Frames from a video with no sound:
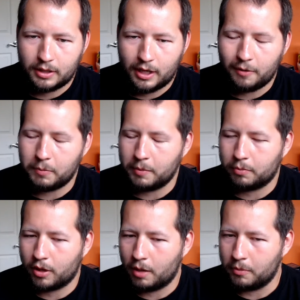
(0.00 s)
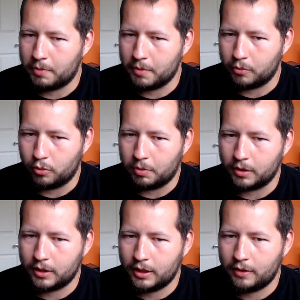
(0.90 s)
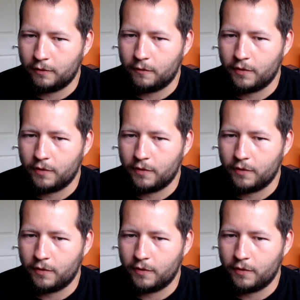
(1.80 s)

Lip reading: and I have a big problem with people who believe